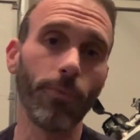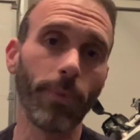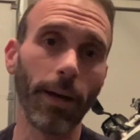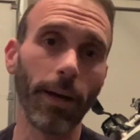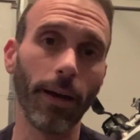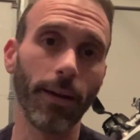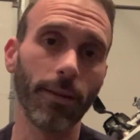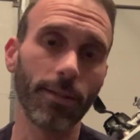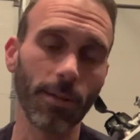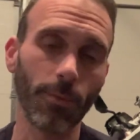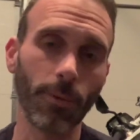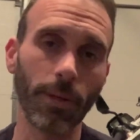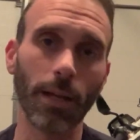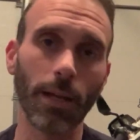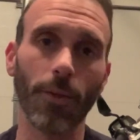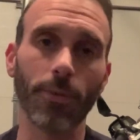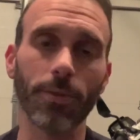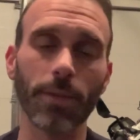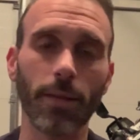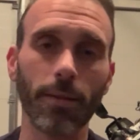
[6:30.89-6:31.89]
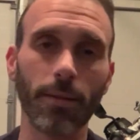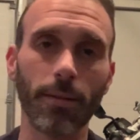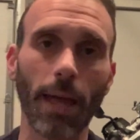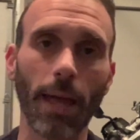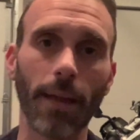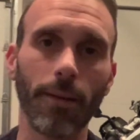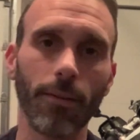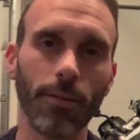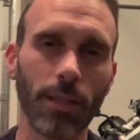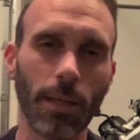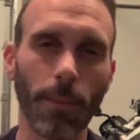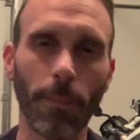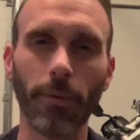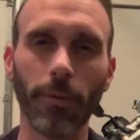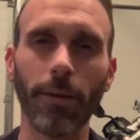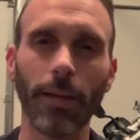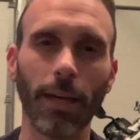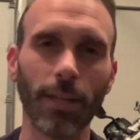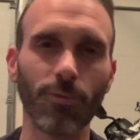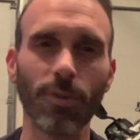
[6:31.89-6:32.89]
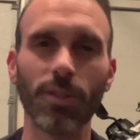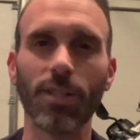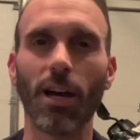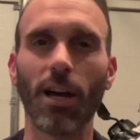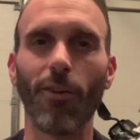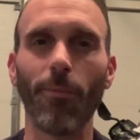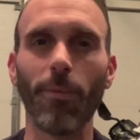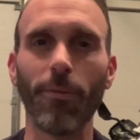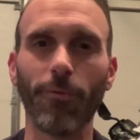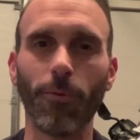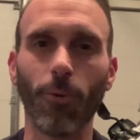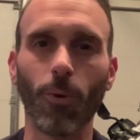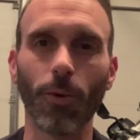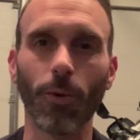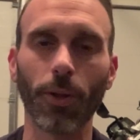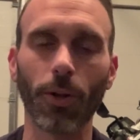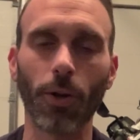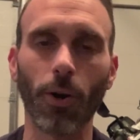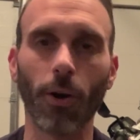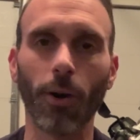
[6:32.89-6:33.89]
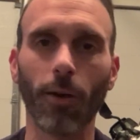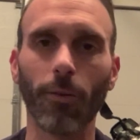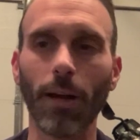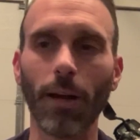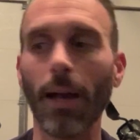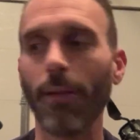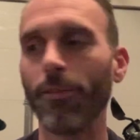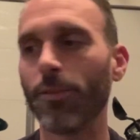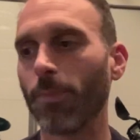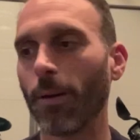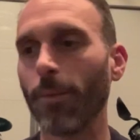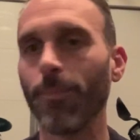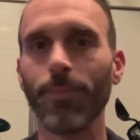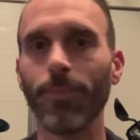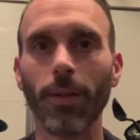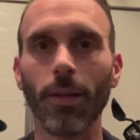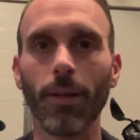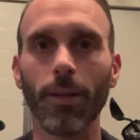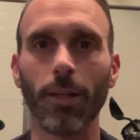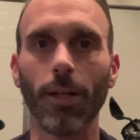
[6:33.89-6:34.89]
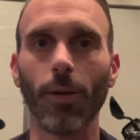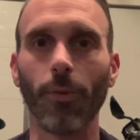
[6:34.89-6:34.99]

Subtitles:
by someone else that typically gets resolved before the car arrives, but you know,